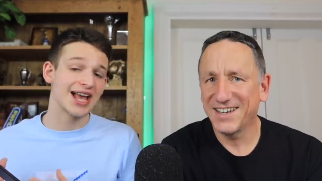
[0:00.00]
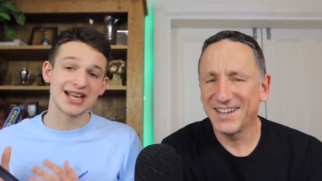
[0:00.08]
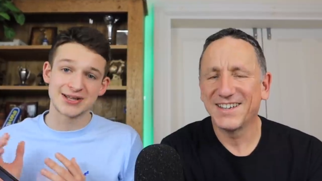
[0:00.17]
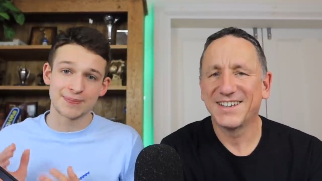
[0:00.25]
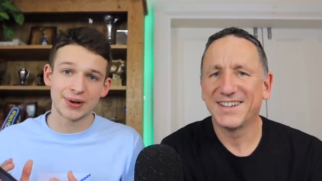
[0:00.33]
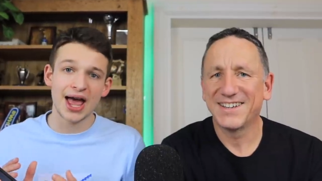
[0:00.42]
Speaker 1: is
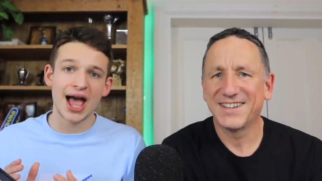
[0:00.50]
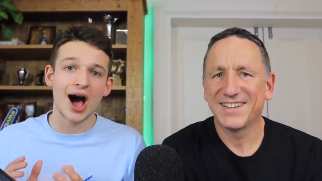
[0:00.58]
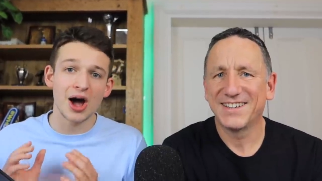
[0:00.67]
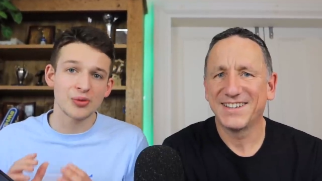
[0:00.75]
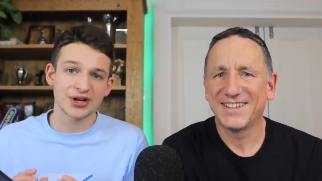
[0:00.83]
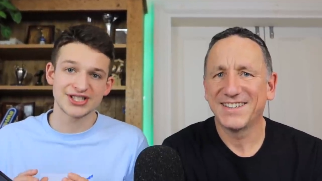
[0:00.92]
the player
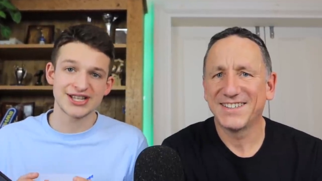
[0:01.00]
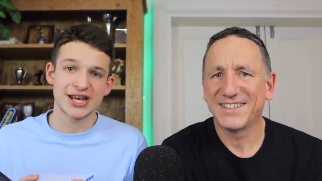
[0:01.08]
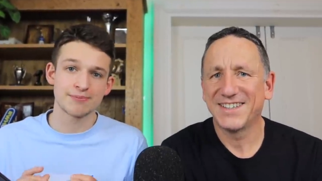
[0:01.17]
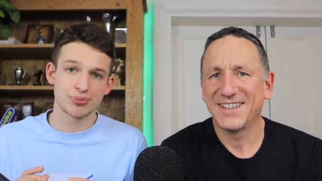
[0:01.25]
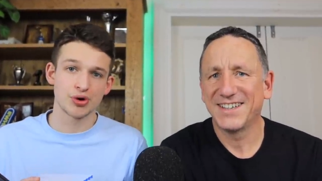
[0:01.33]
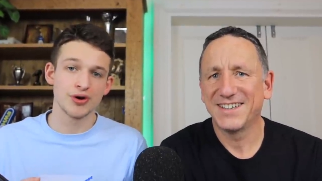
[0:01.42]
I want to see
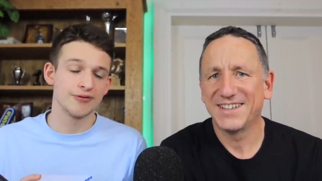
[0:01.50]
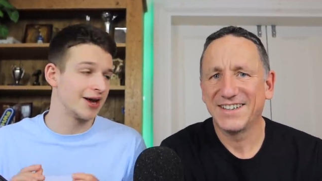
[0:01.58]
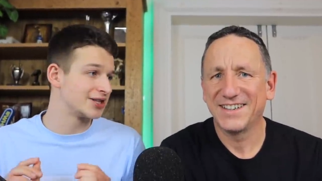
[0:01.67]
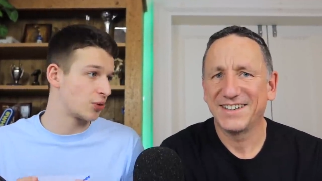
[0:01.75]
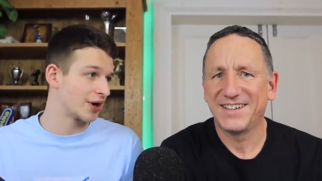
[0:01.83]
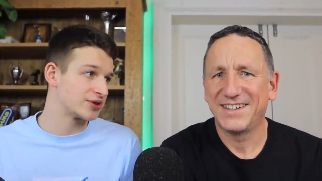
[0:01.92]
improve in
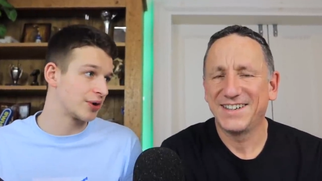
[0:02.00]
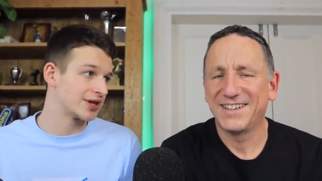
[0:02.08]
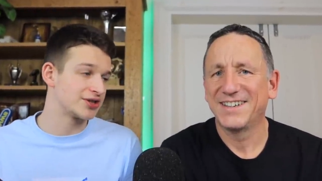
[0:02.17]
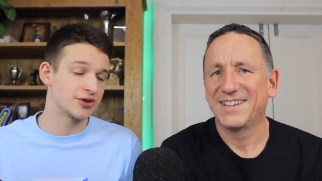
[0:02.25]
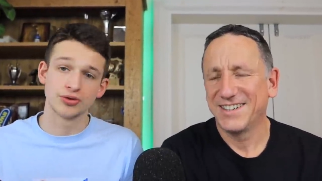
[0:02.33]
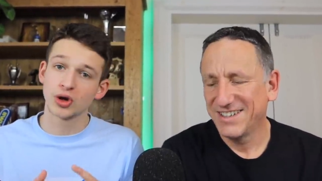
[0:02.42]

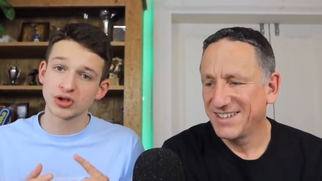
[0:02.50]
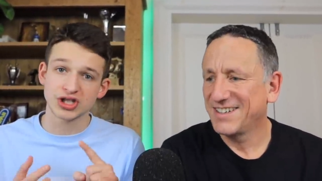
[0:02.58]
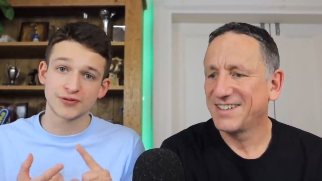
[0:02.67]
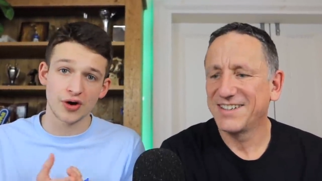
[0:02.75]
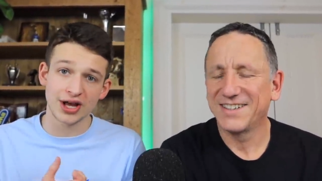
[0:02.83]
2022, not just for